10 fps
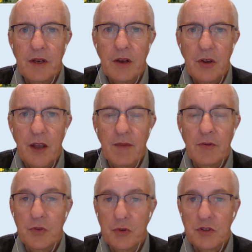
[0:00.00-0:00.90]
low carbon
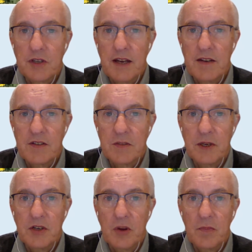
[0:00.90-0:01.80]
fuel standard to be
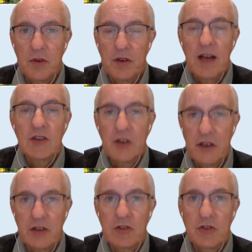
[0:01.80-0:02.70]
adopted
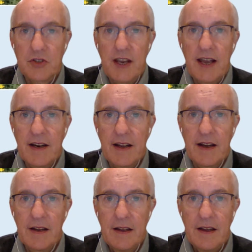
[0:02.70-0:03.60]
nationally across Canada.
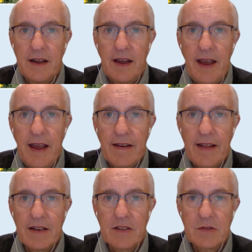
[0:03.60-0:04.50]
And
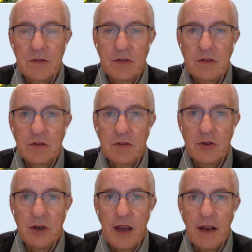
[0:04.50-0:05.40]
that's
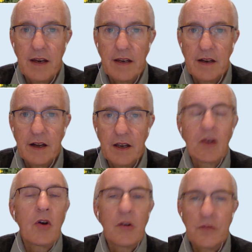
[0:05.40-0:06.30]
creating a
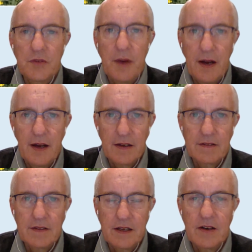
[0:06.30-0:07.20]
lot of
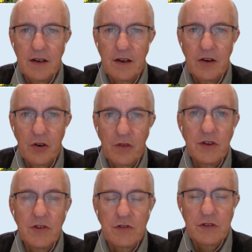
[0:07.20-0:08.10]
demand and a lot of
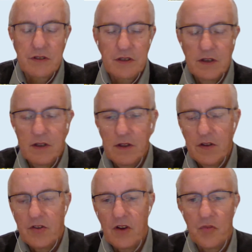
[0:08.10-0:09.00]
interest.
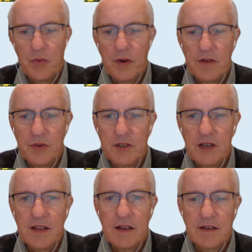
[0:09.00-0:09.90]
So if we
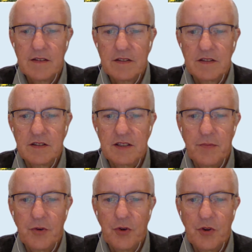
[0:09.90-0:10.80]
take that just a step
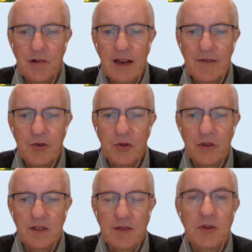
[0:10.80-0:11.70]
further and have a look at
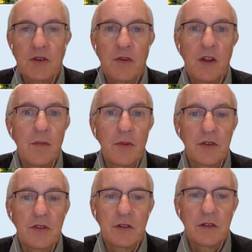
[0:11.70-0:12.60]
some of the
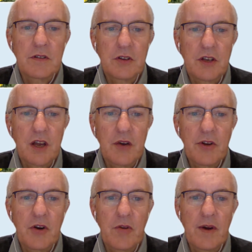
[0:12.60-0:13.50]
developments that are going
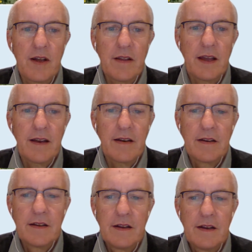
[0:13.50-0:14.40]
on around that,
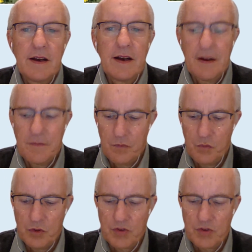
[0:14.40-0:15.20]
we'll